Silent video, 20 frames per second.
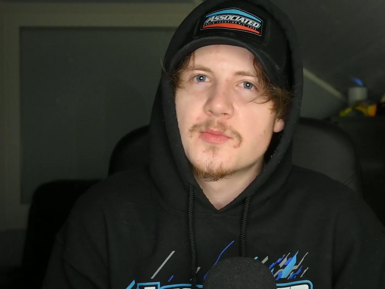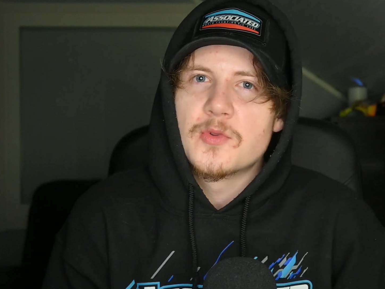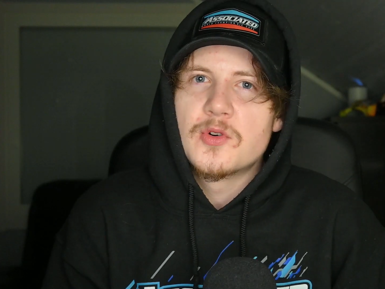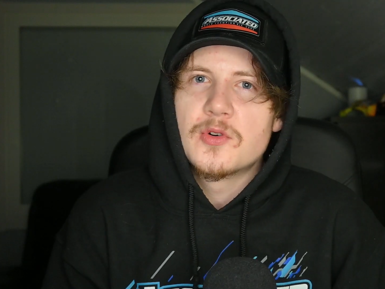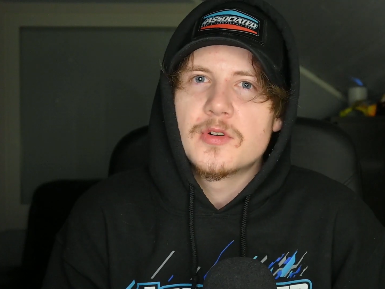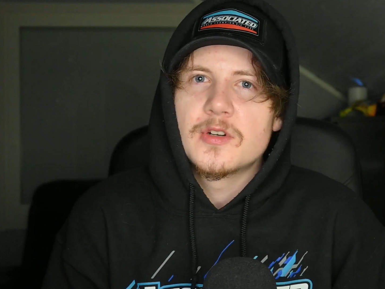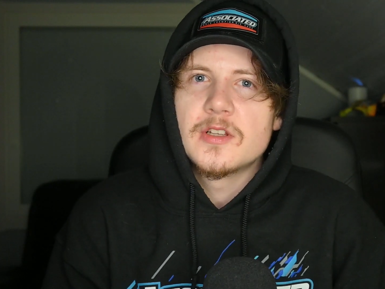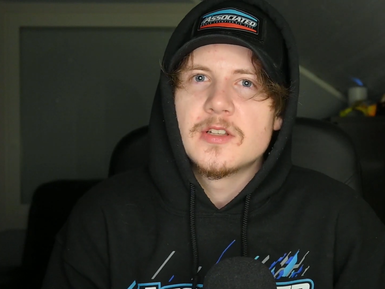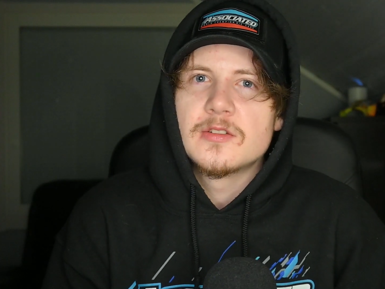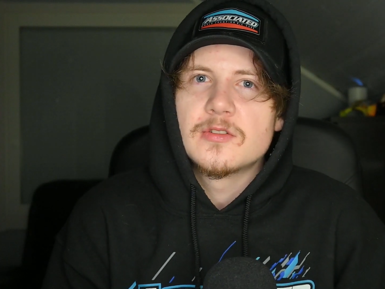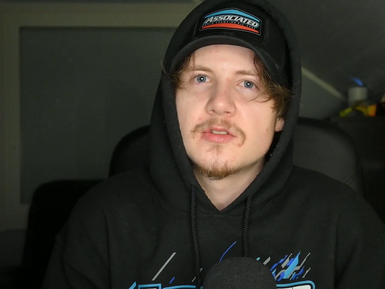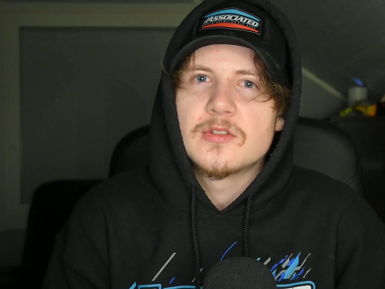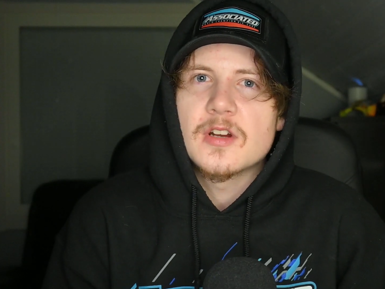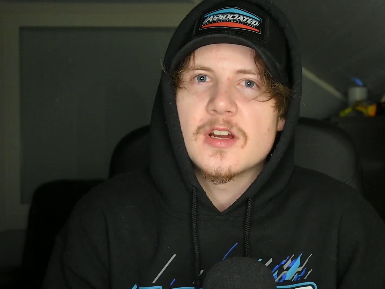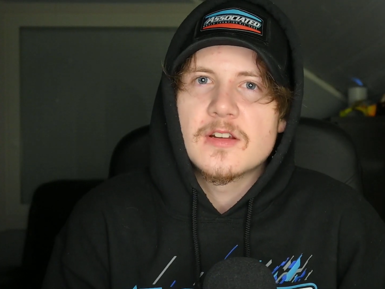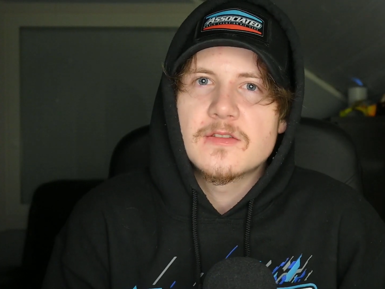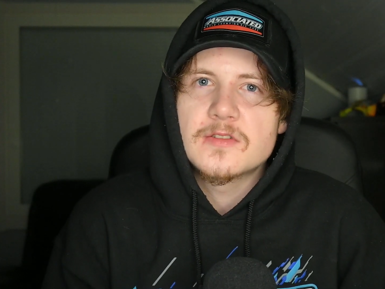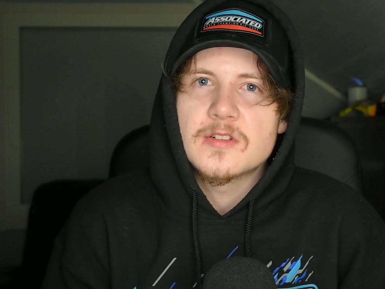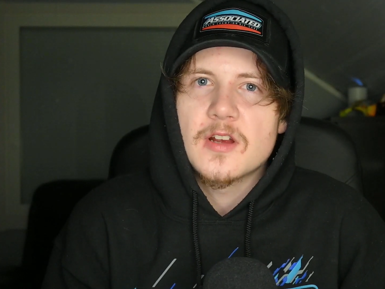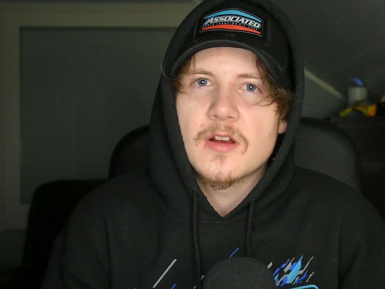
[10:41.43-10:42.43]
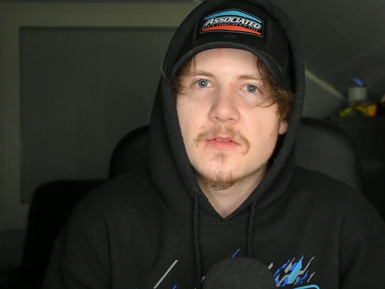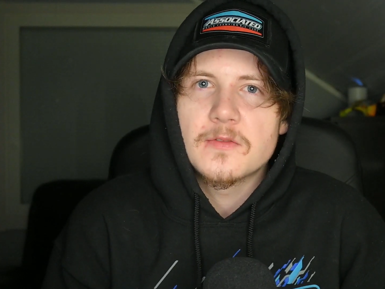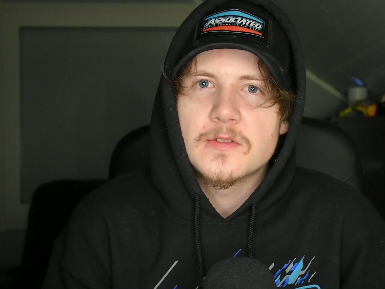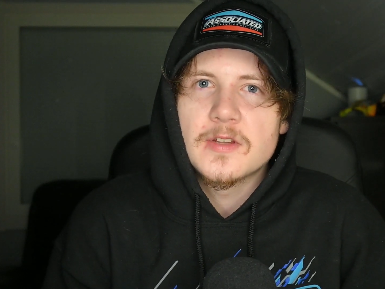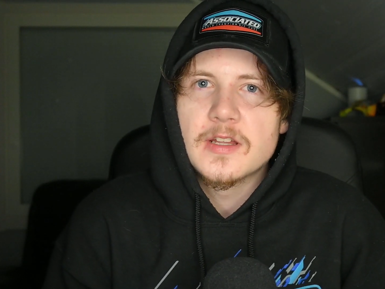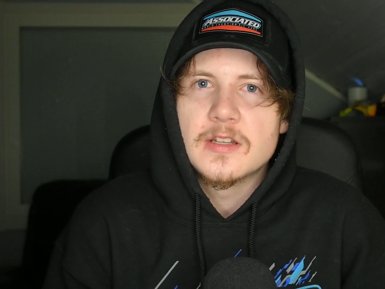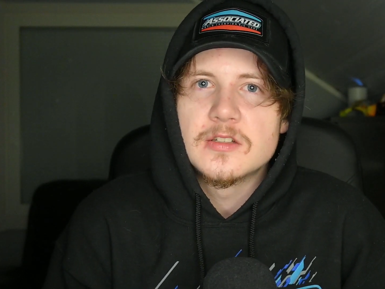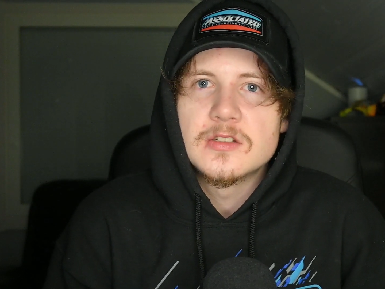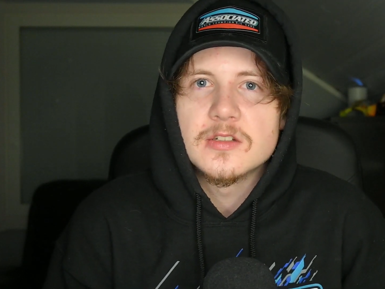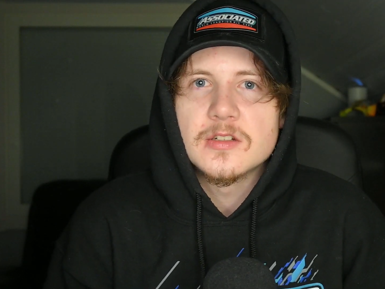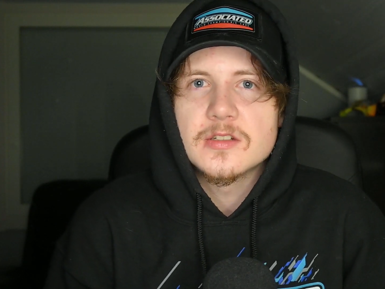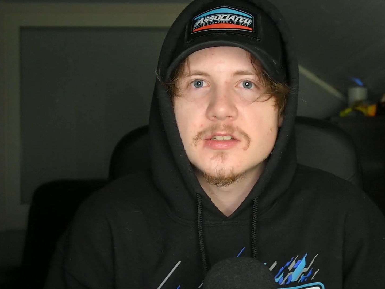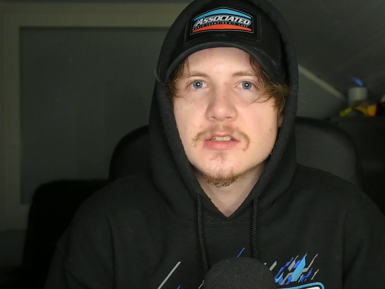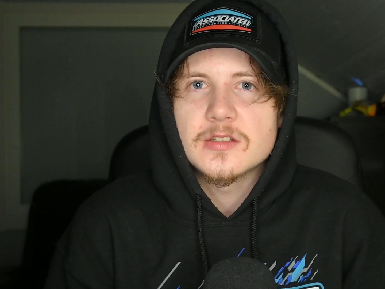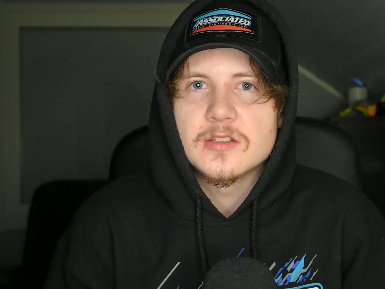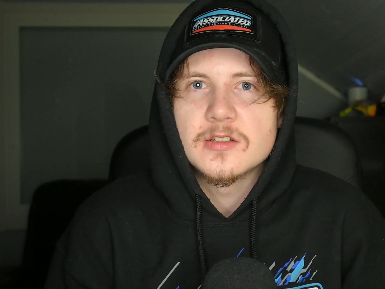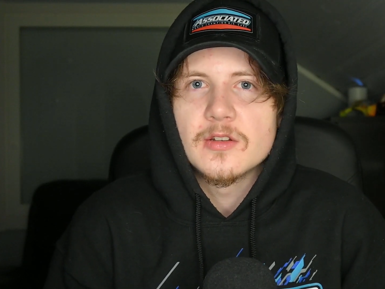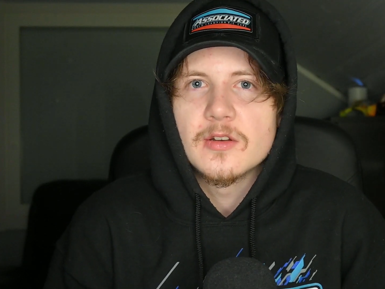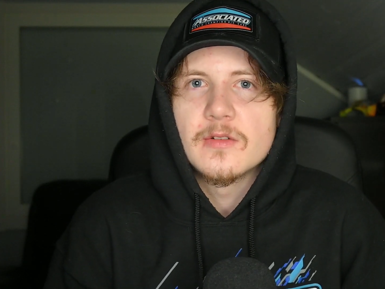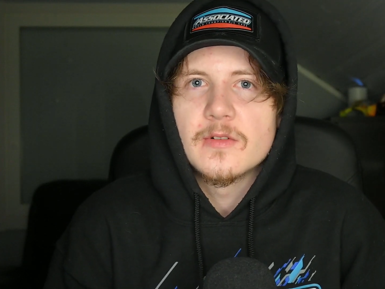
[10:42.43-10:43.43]
more into drive shaft than just
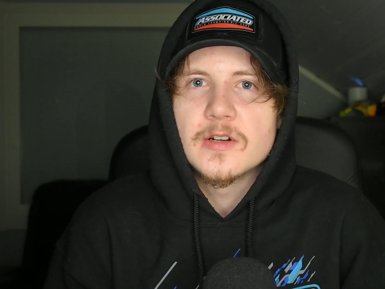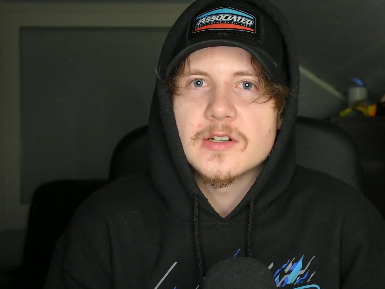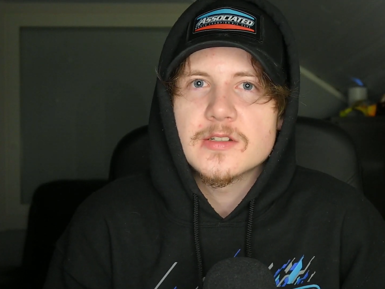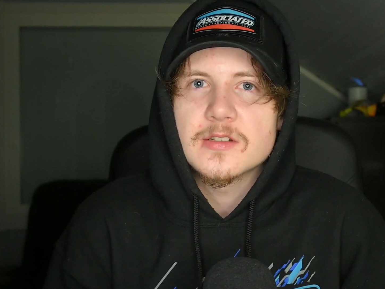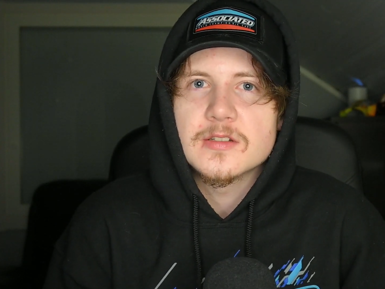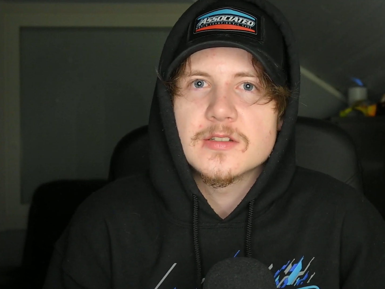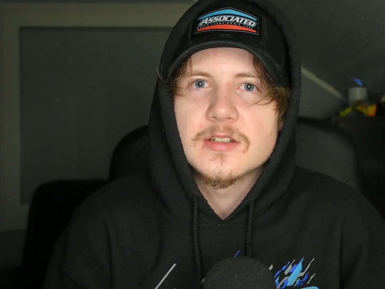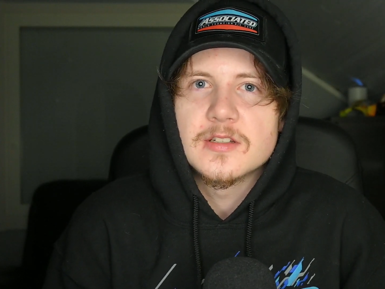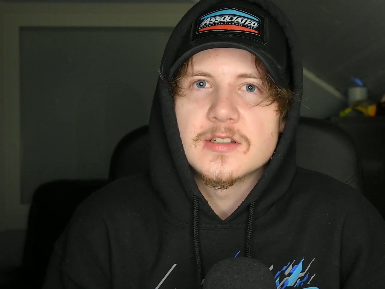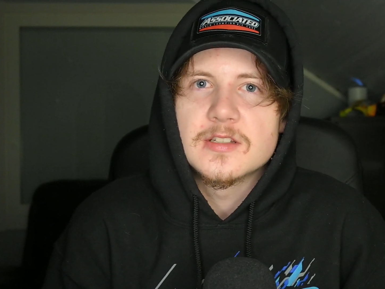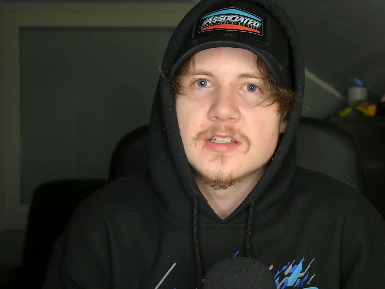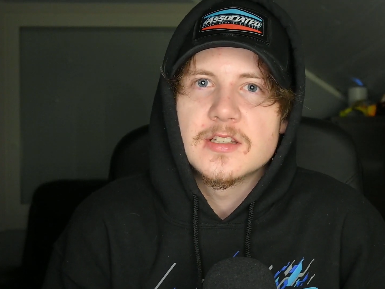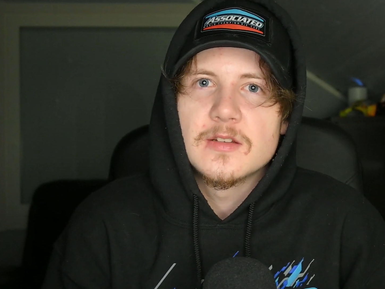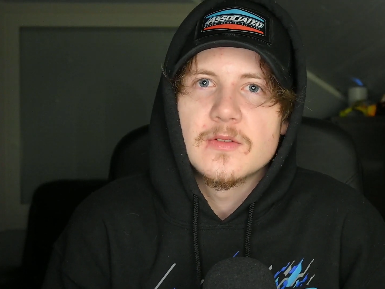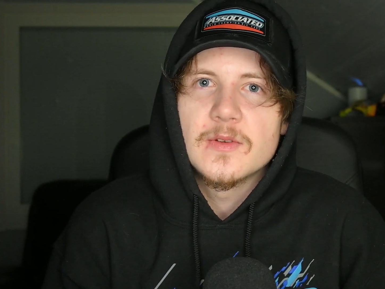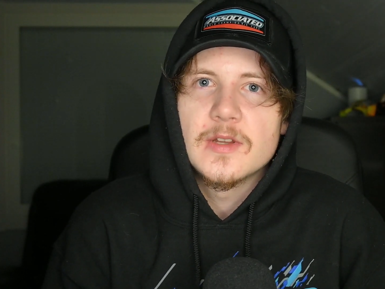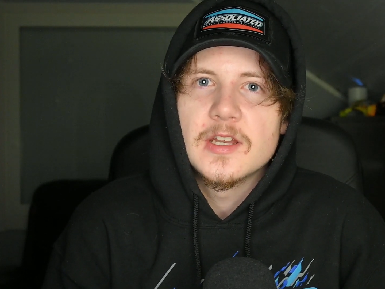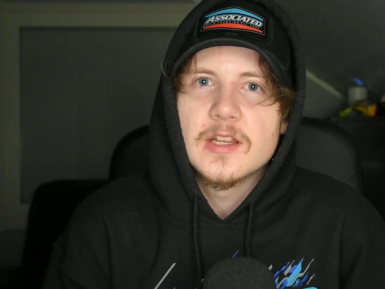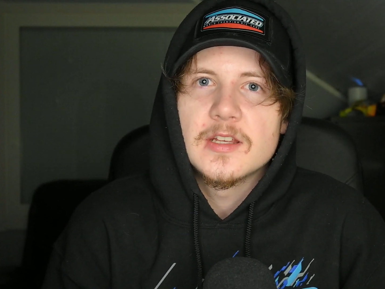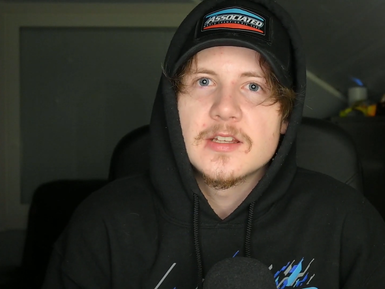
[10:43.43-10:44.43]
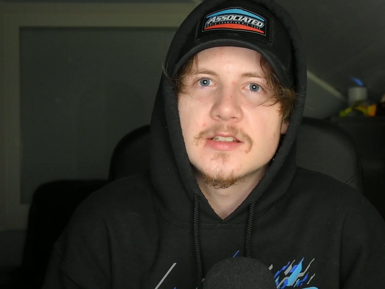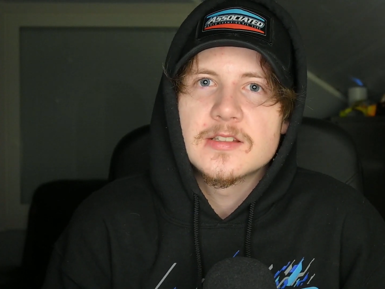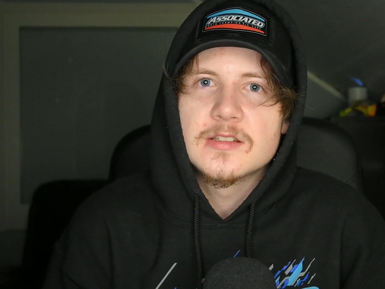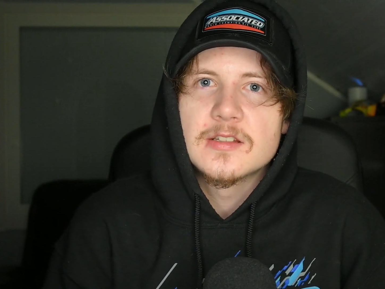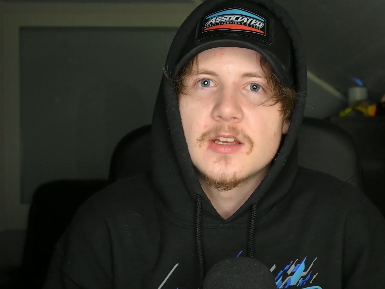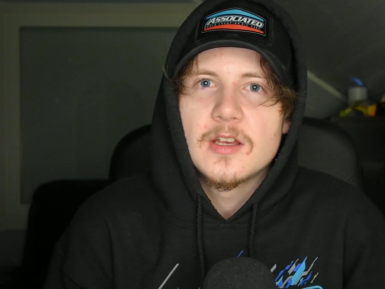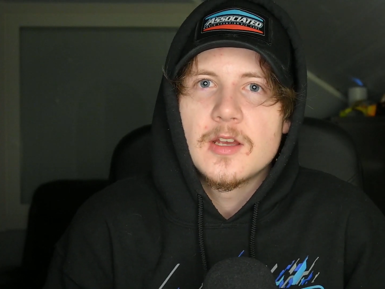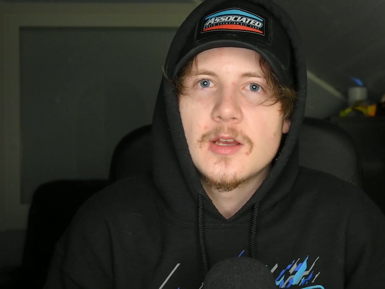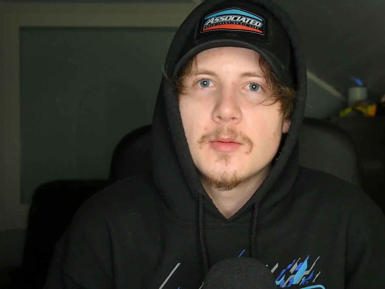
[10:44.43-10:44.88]
the universals and CVDs